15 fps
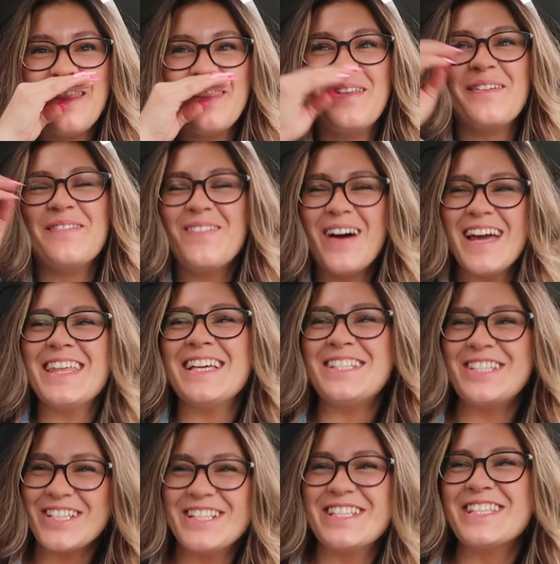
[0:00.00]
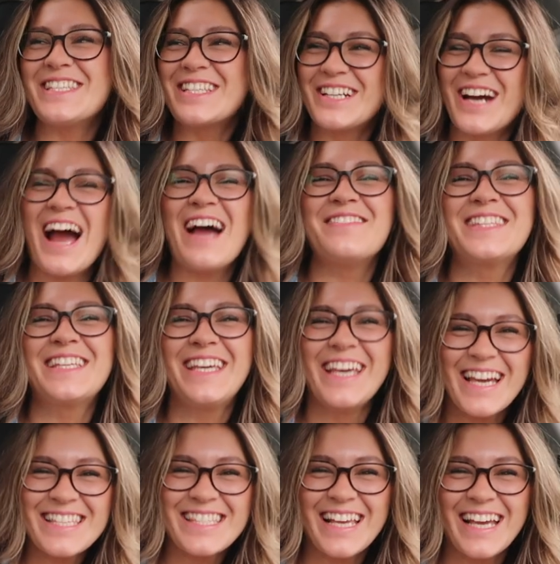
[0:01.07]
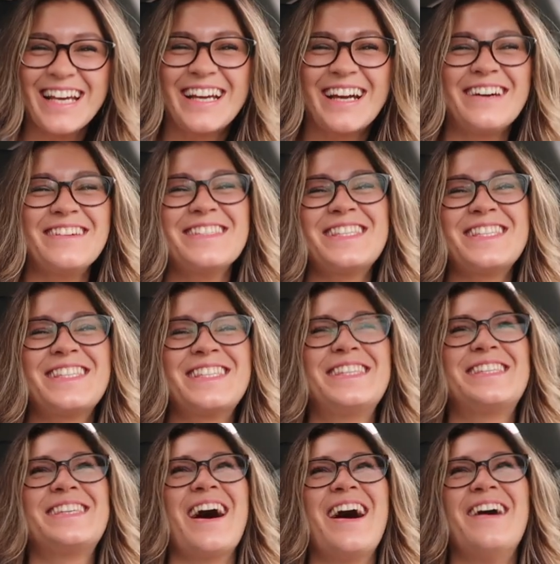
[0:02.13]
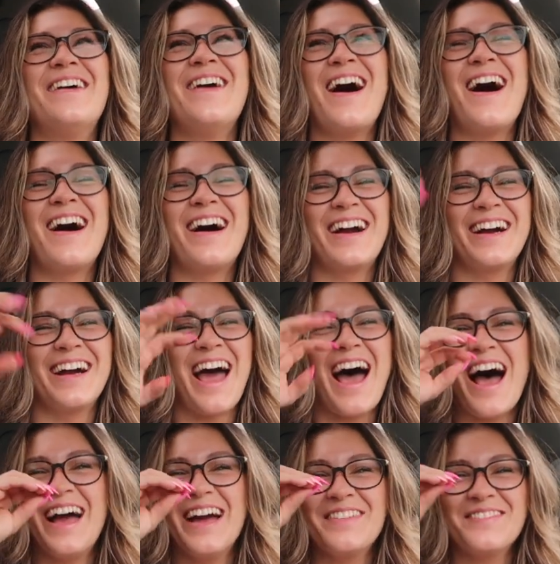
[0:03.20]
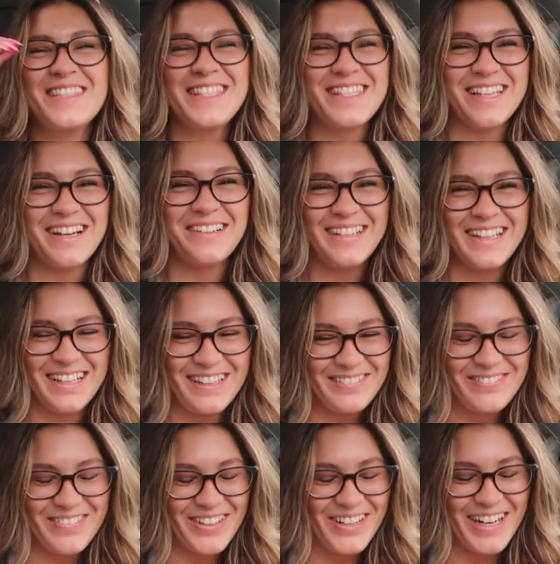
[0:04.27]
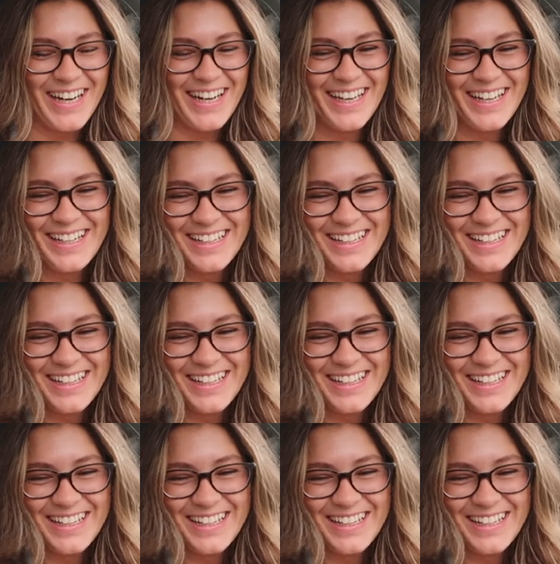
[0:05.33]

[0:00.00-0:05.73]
The way that she describes kissing goes so hard. I am so here for it.